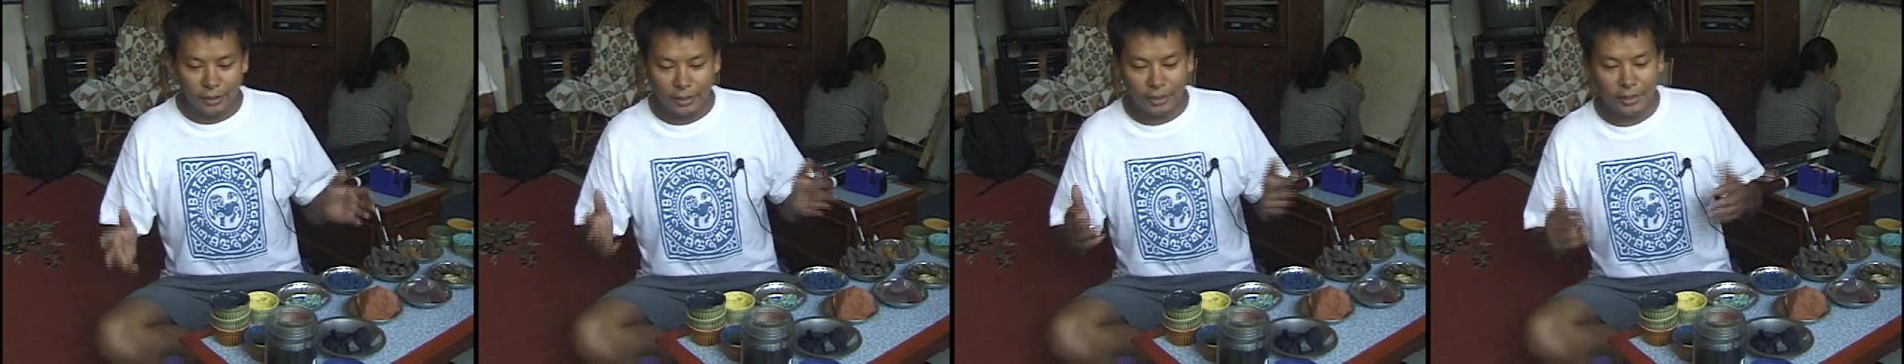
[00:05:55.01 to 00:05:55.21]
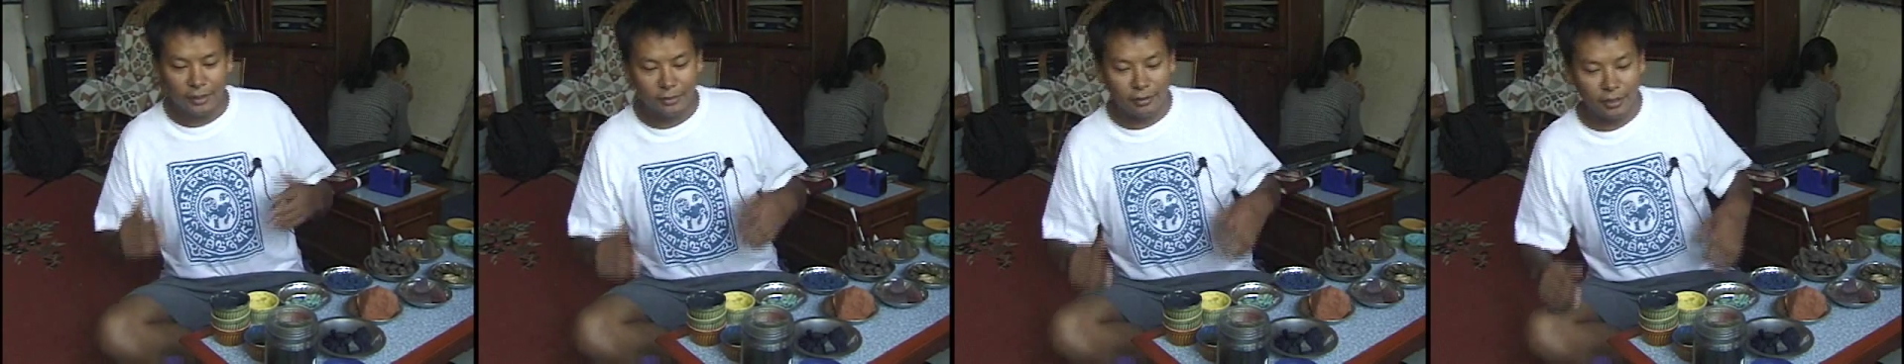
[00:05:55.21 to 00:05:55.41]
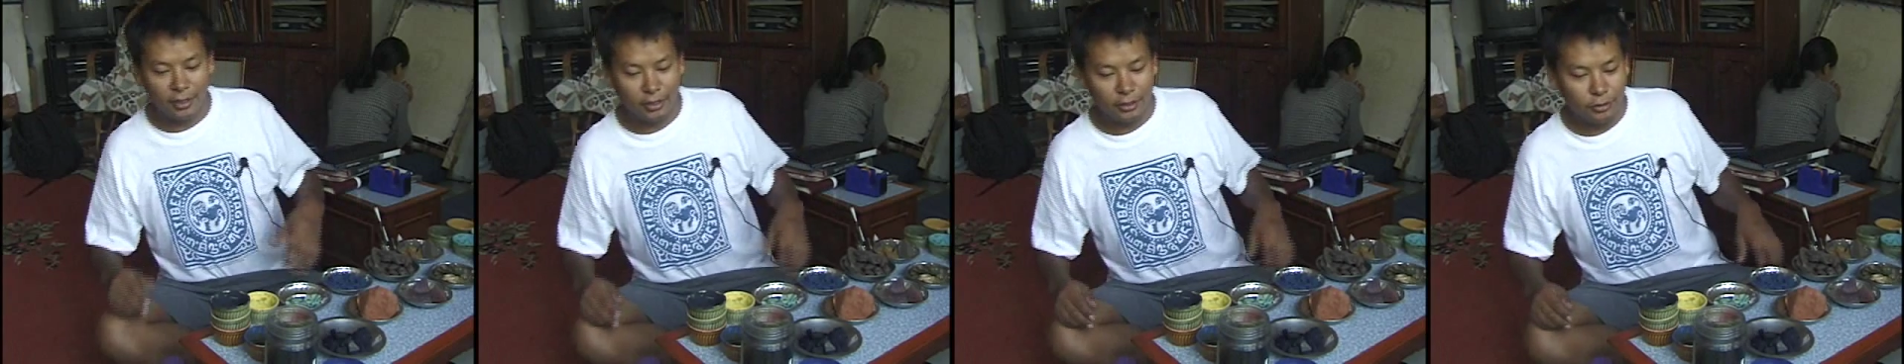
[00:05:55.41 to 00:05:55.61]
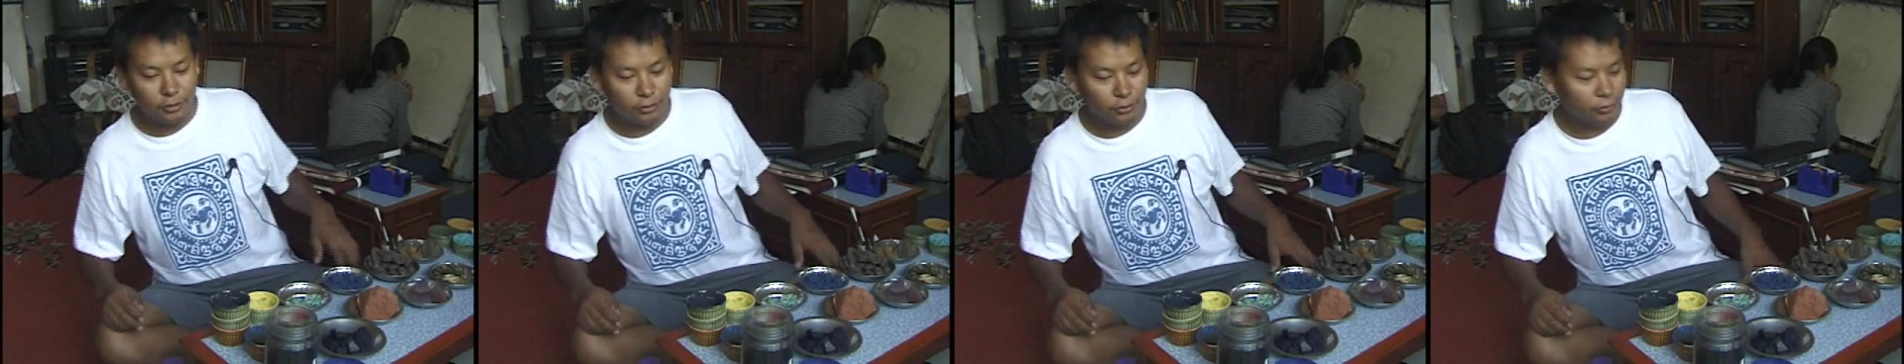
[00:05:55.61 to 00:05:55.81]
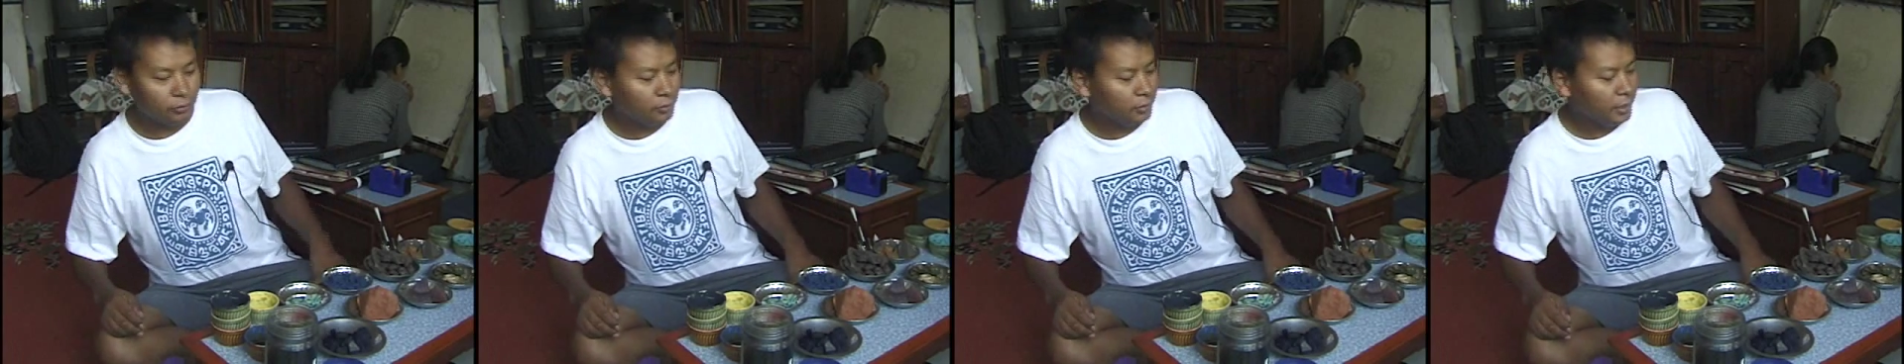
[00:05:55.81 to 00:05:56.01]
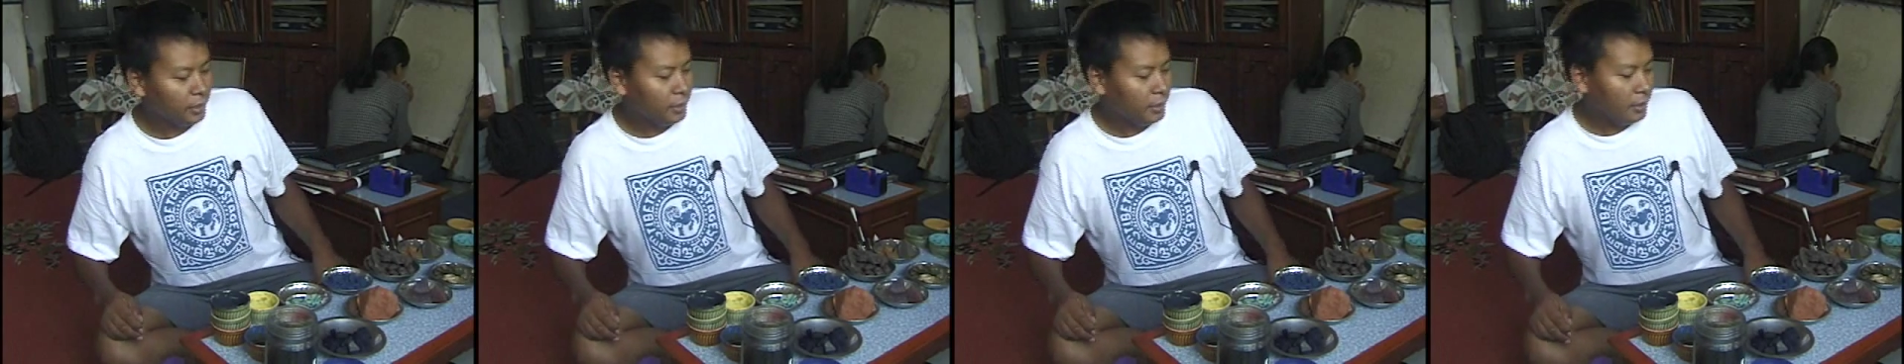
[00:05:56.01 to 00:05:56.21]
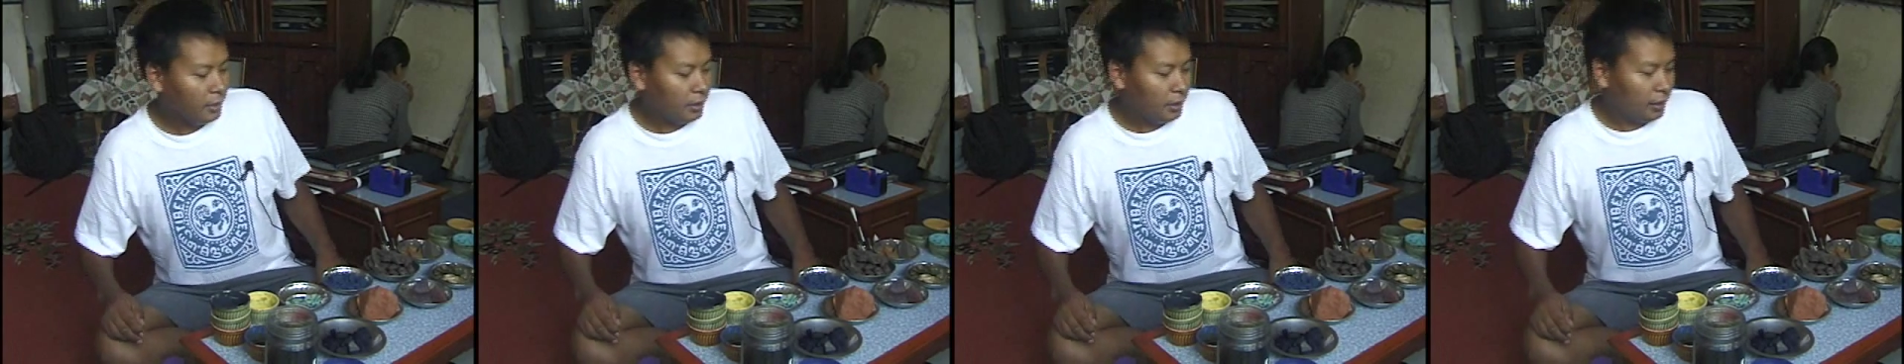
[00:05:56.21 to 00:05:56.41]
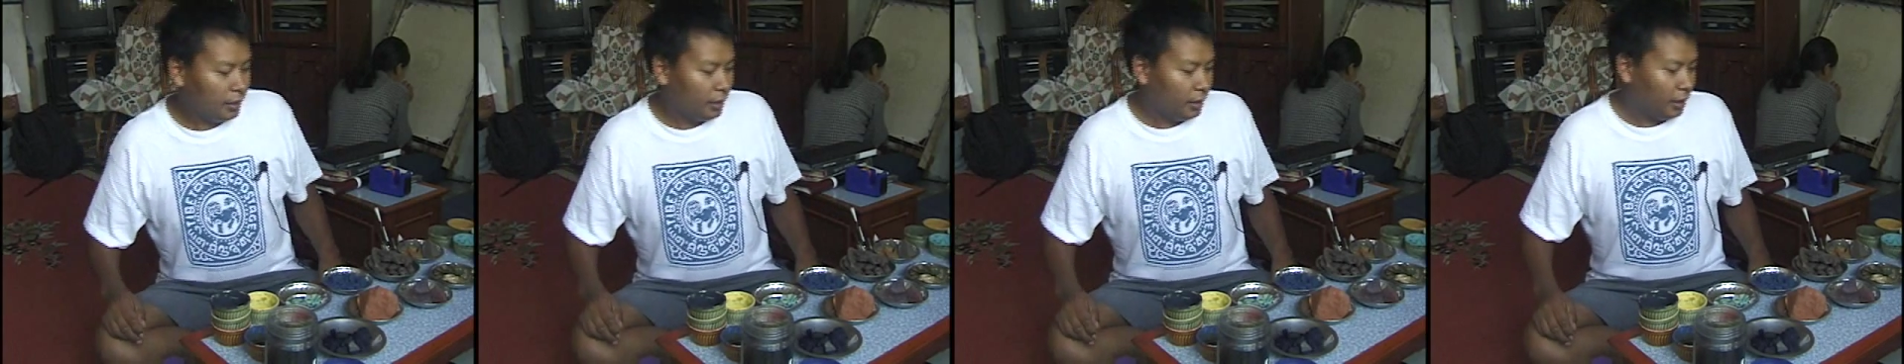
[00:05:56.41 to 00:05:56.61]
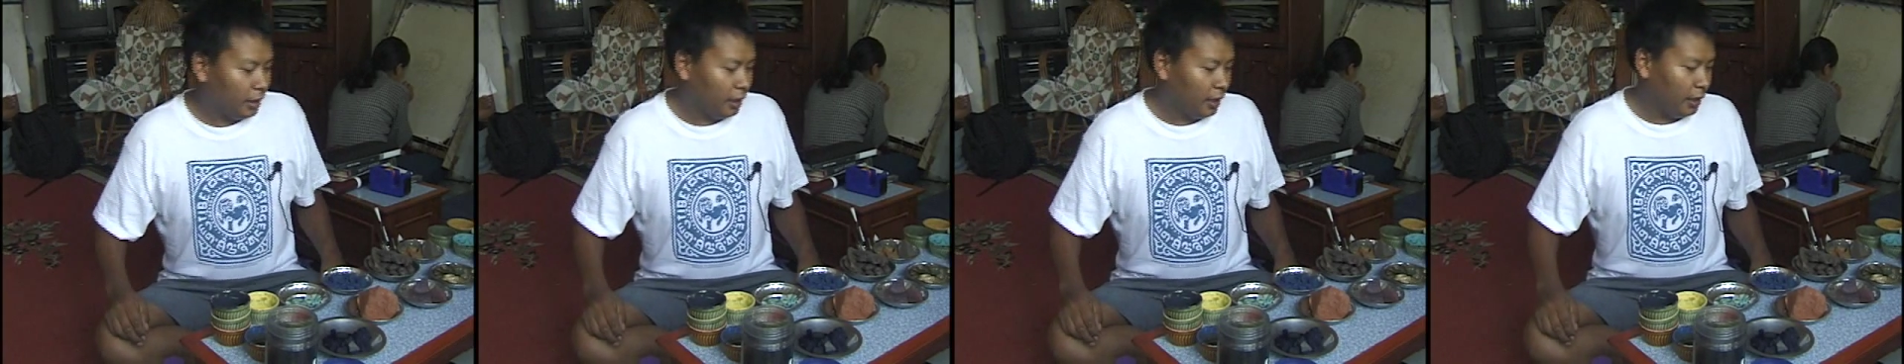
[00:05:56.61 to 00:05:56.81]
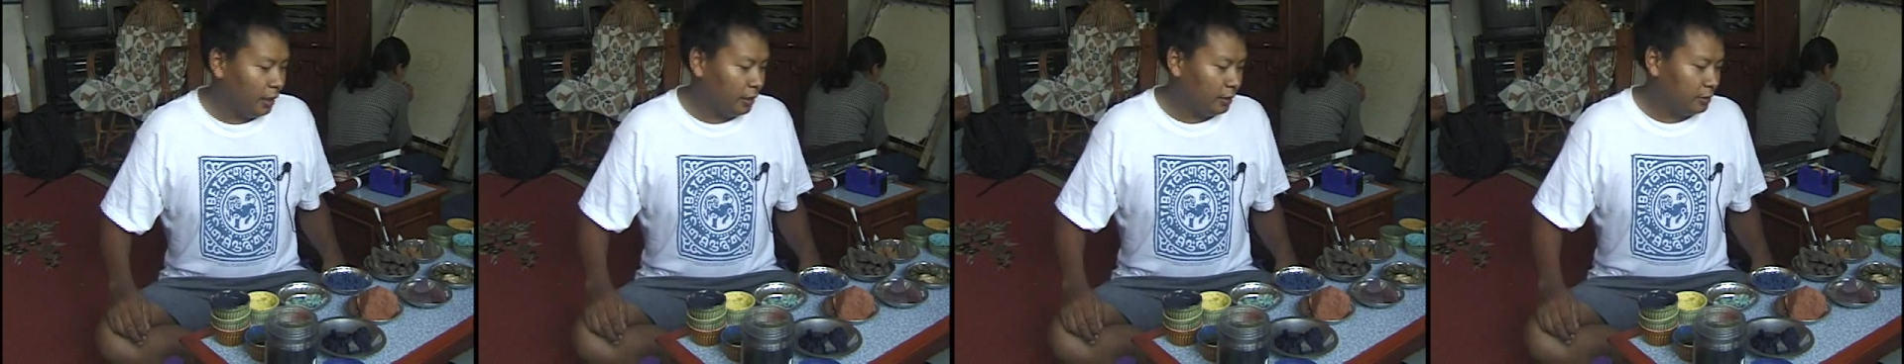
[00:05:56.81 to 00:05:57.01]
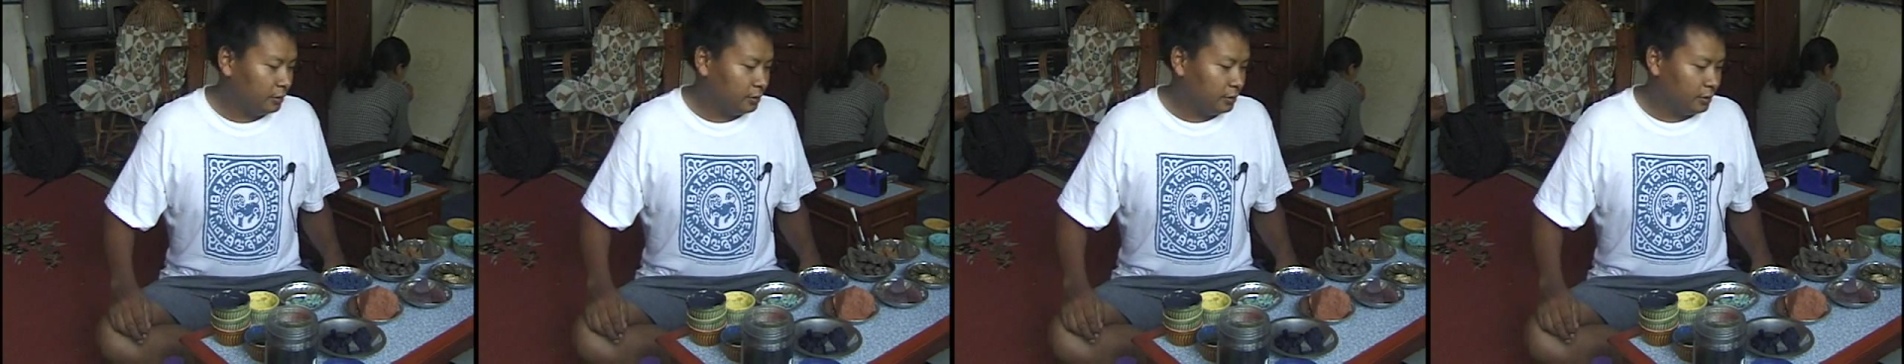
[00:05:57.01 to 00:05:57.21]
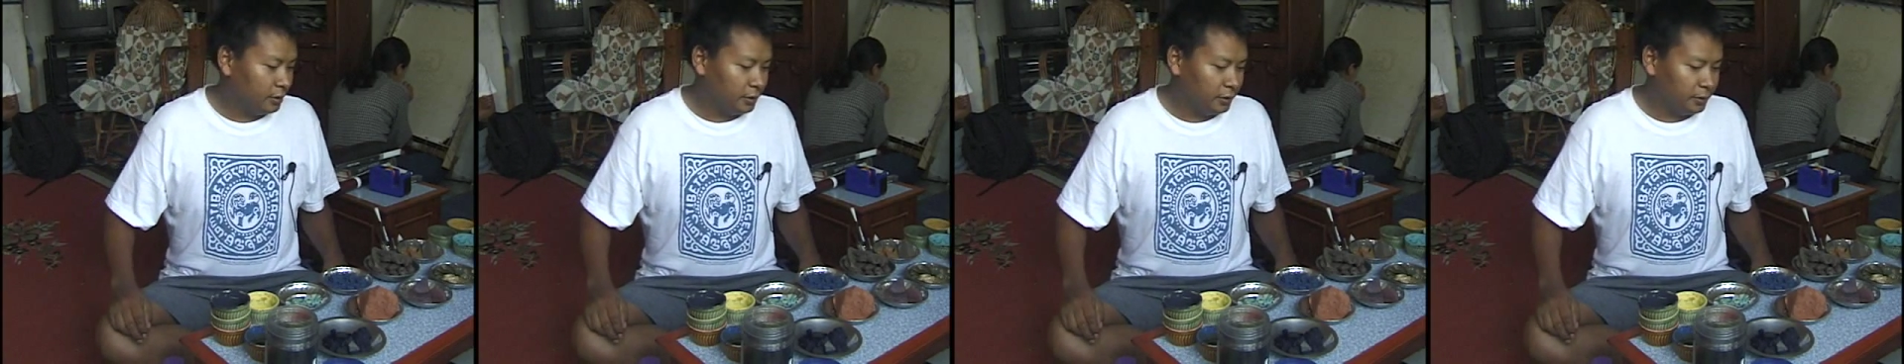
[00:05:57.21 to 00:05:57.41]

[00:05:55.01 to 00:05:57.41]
they can get you. And